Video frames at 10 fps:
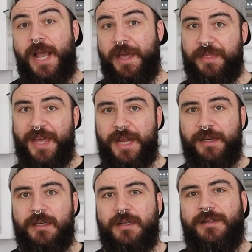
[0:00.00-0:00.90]
and then
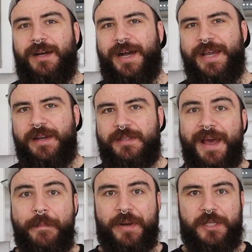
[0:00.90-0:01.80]
a higher
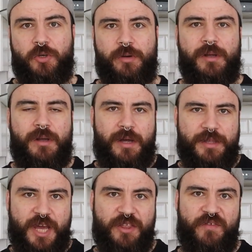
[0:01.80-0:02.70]
temperature
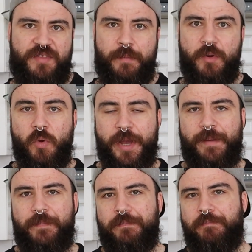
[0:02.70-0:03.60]
at the end of the brewing,